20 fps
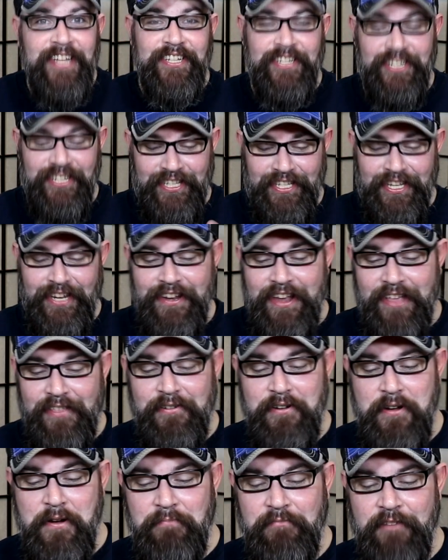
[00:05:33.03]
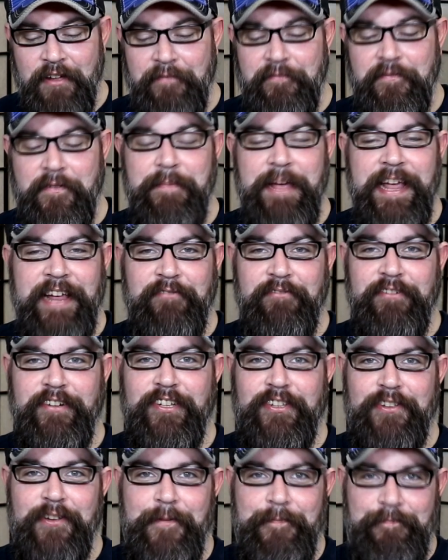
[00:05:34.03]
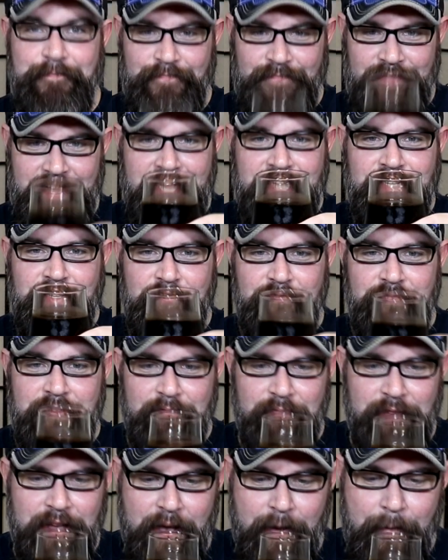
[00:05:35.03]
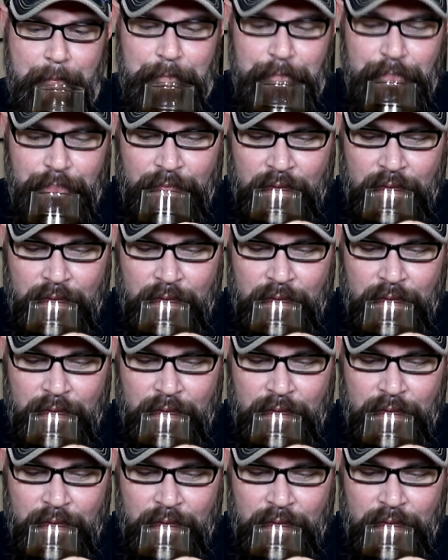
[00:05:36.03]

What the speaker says: Just another home run from Anchorage. So take two. Here we go.